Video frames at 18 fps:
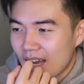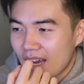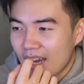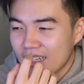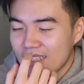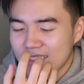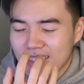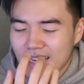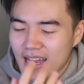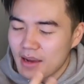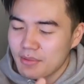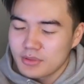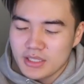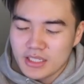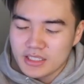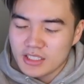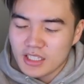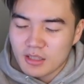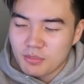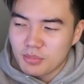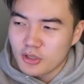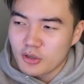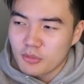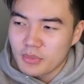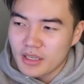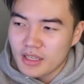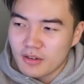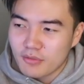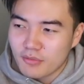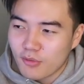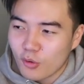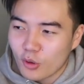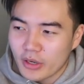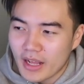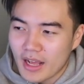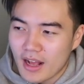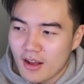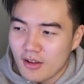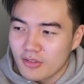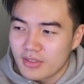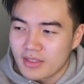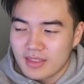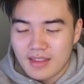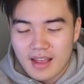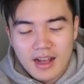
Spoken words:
I just have Tick, Tick, Boom in for now.